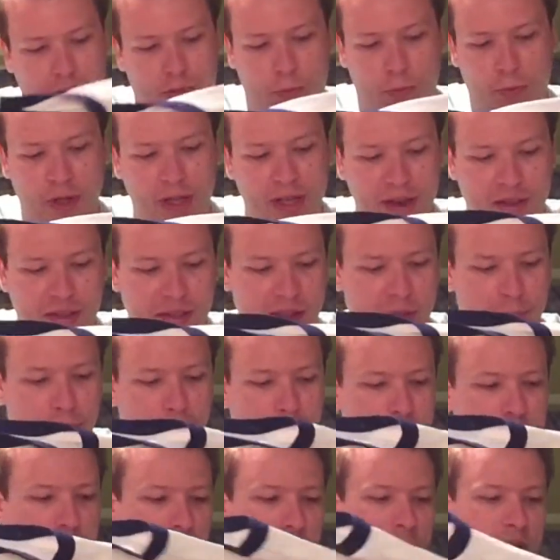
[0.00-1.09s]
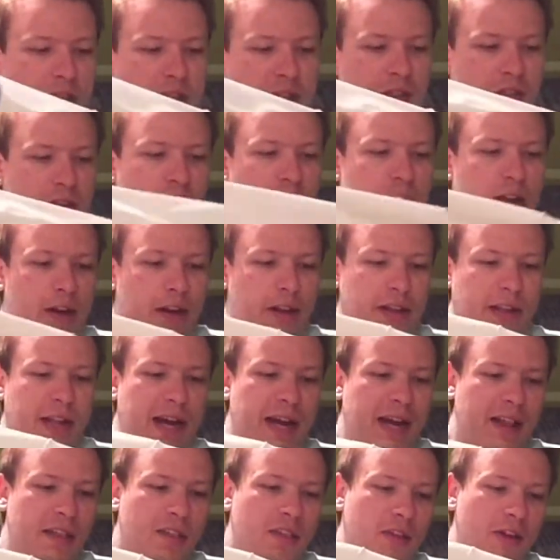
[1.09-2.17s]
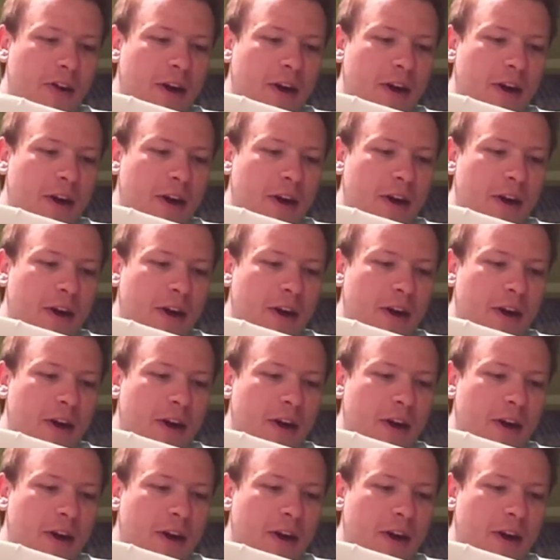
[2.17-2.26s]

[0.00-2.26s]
really simple jersey. It's a lot of lines